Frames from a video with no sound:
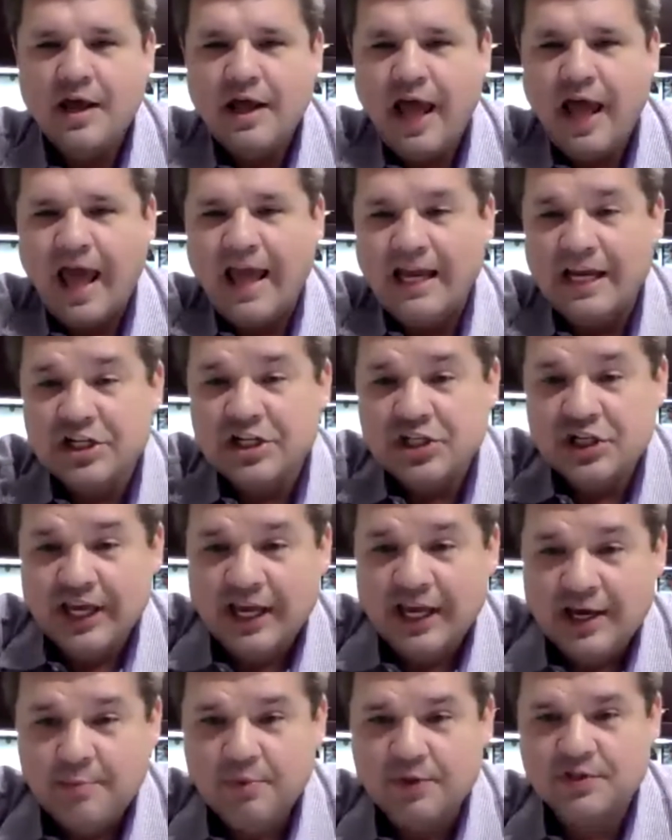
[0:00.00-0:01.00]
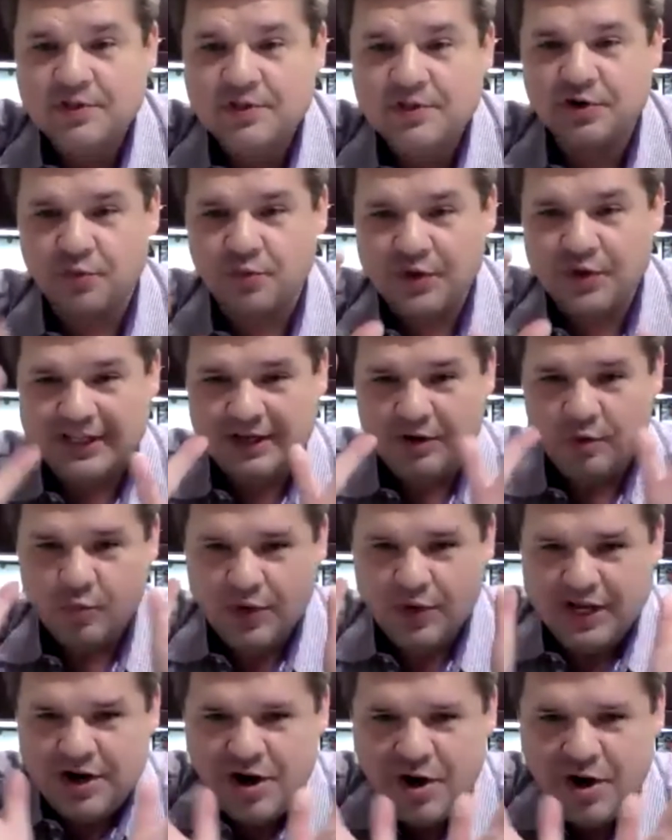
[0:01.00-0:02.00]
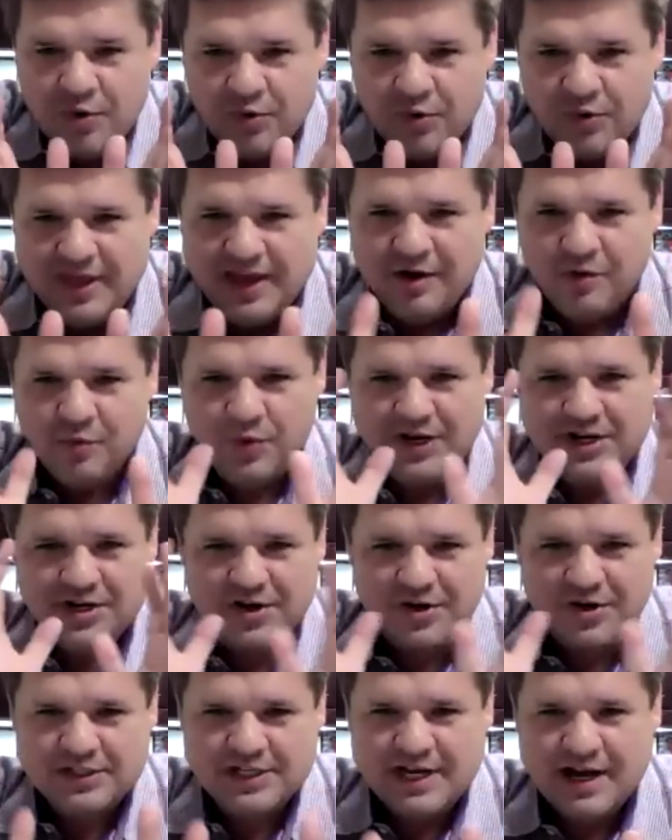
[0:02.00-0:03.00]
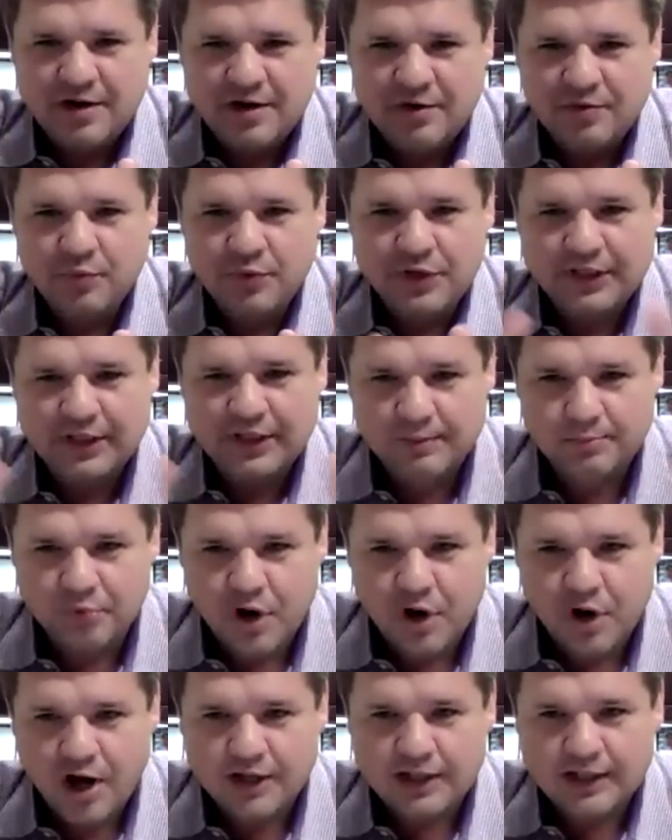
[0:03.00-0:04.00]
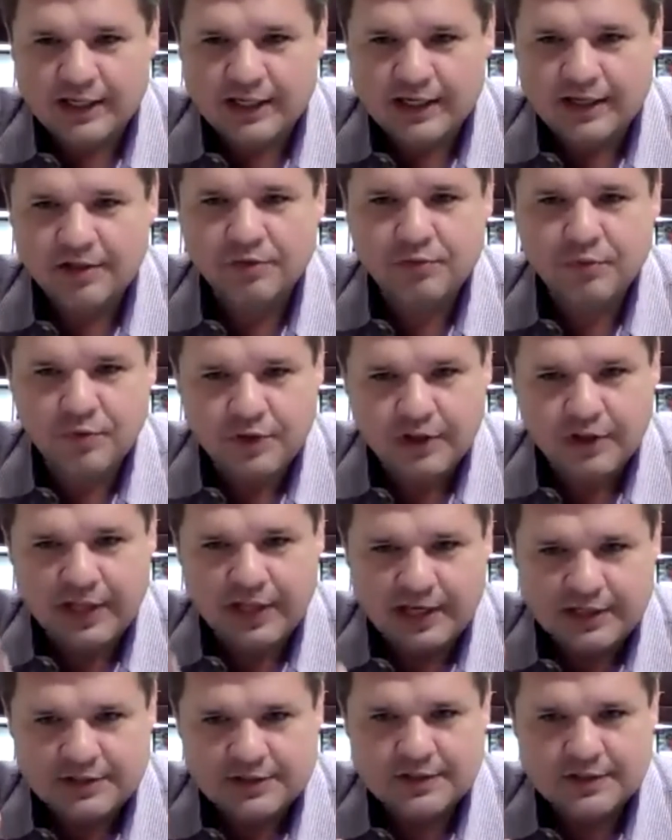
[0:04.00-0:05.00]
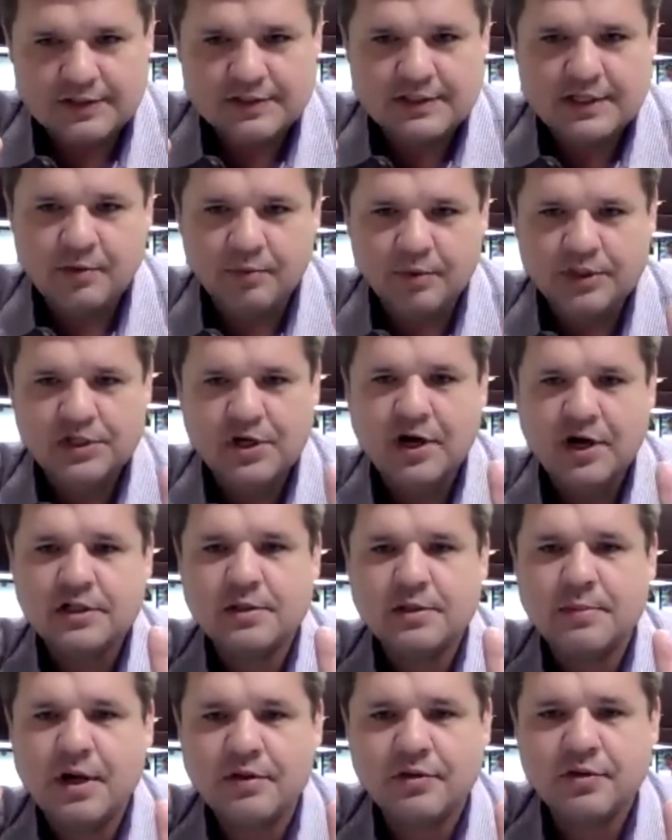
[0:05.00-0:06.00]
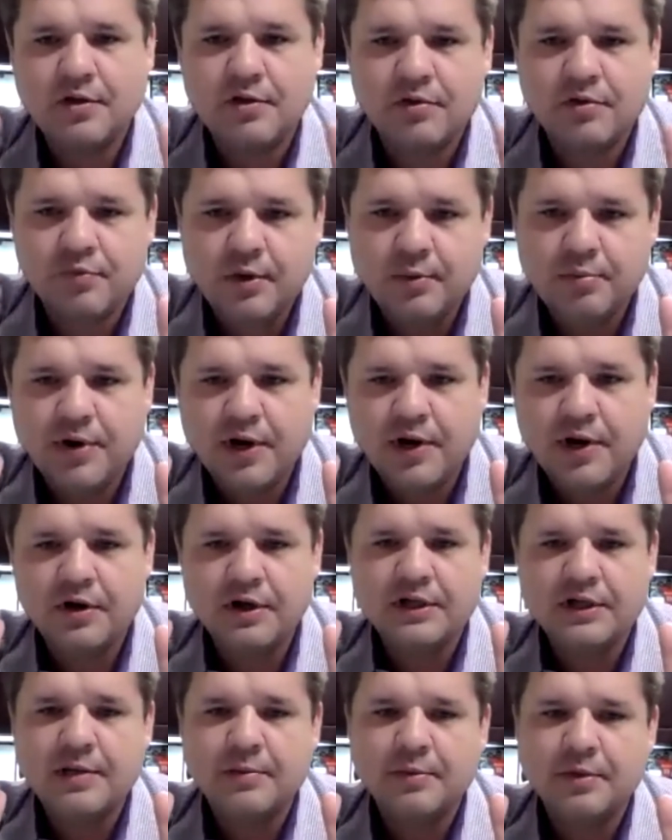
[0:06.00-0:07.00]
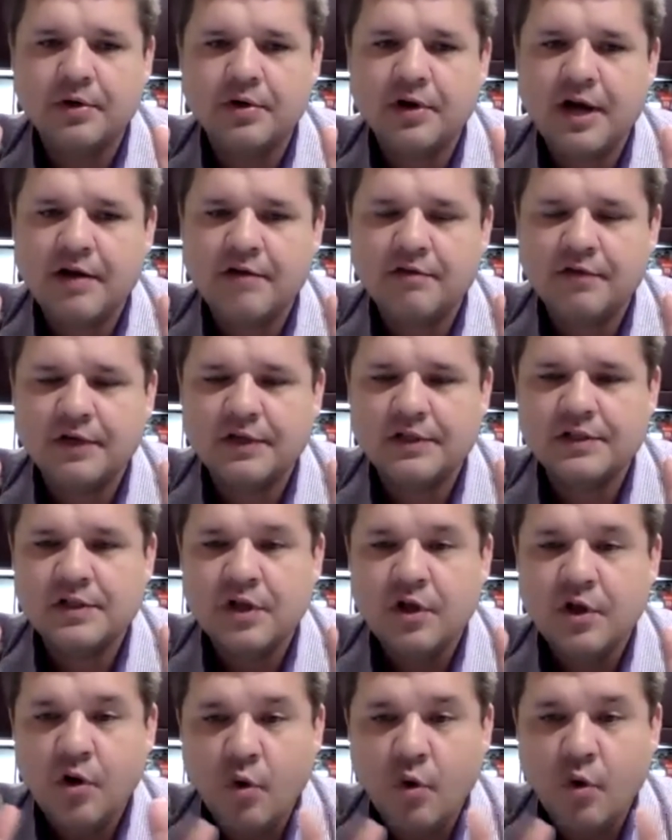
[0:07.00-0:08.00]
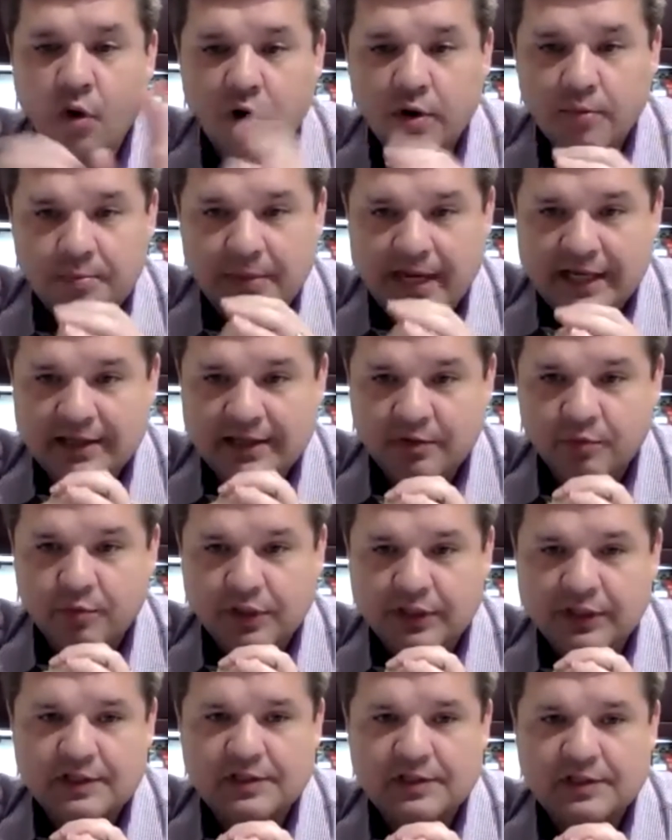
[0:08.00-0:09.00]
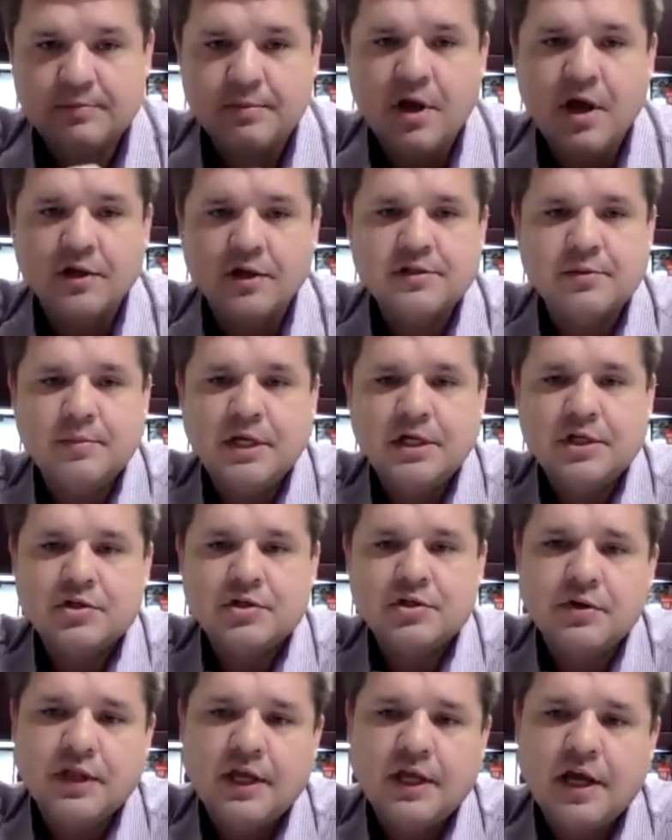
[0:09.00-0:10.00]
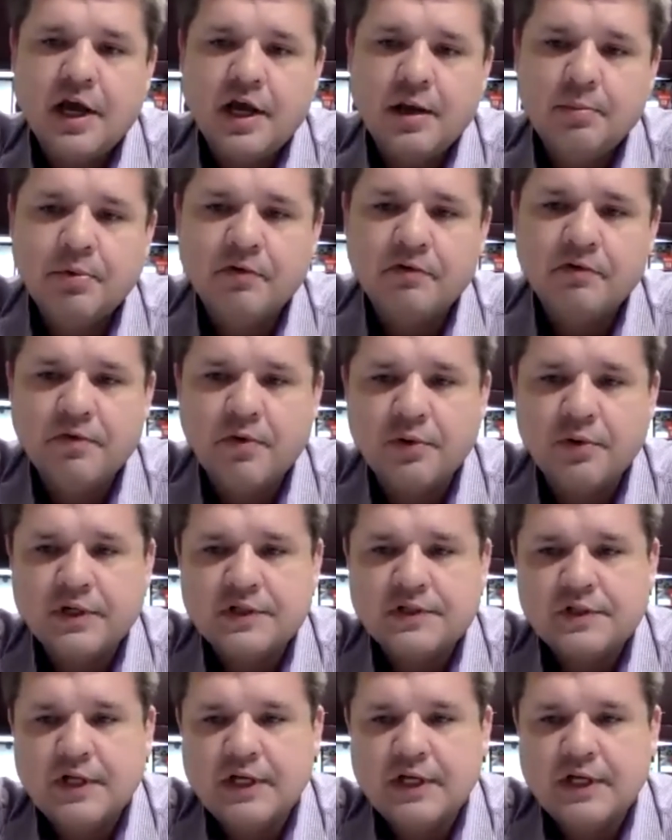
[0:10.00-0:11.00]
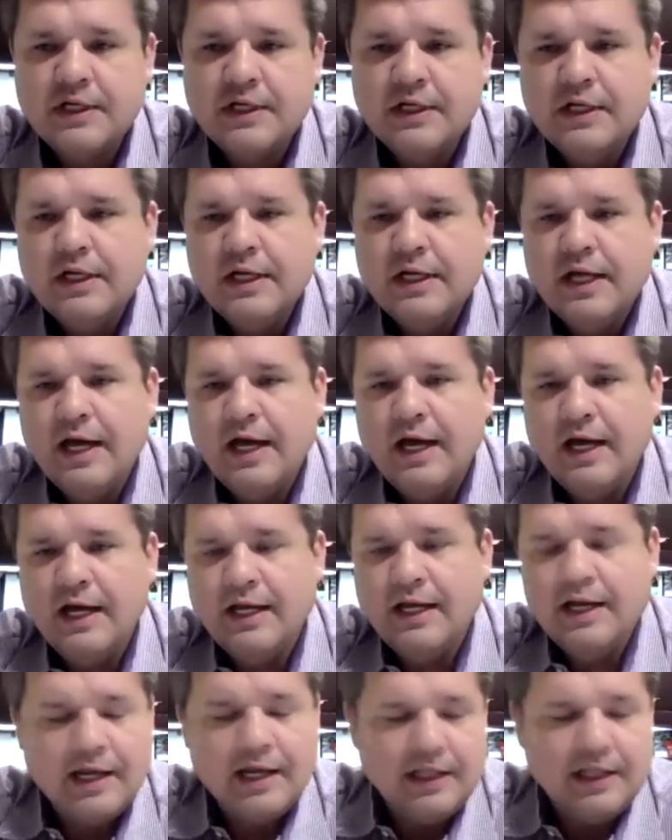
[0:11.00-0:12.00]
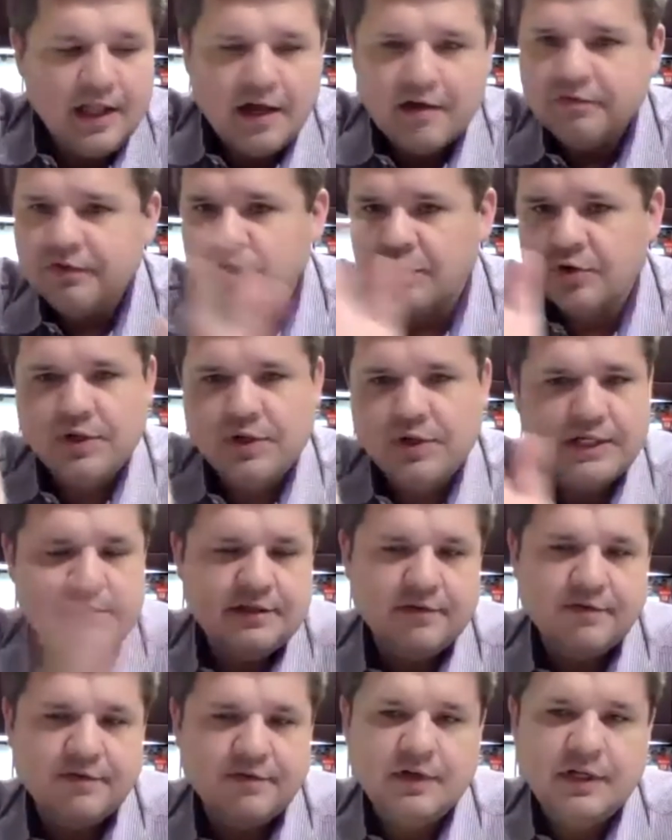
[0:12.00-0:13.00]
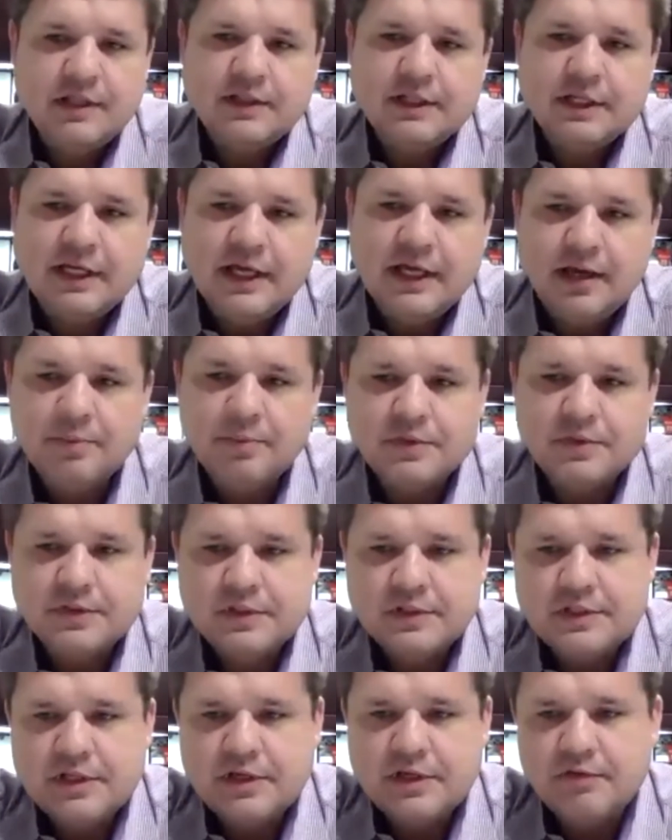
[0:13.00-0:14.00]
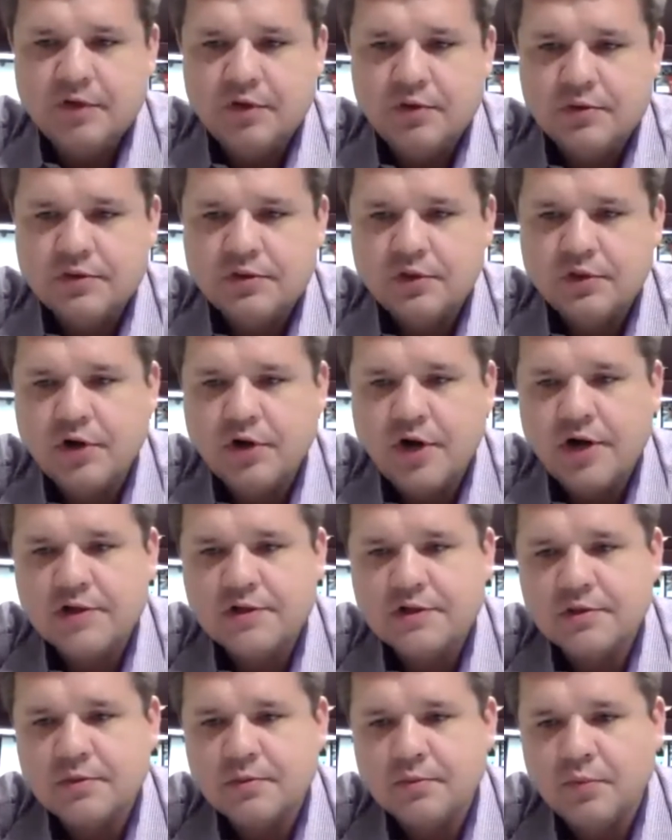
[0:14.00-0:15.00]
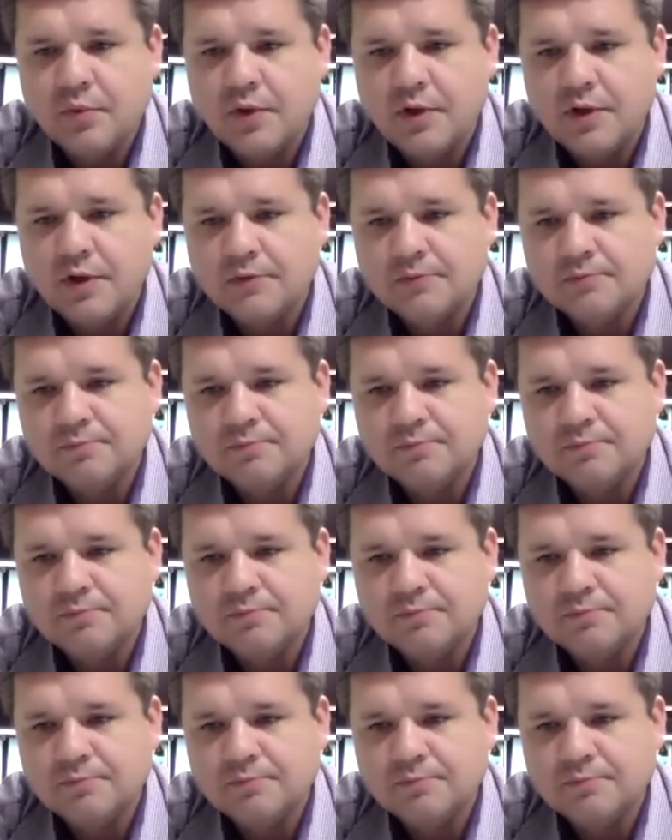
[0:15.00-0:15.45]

each campus could really winnow that window down really broadly through the lenses that we talked about, the 3 priority demographics, or make it really small to make sure they hyper focus it. And I love the creativity that the campuses have used across the board.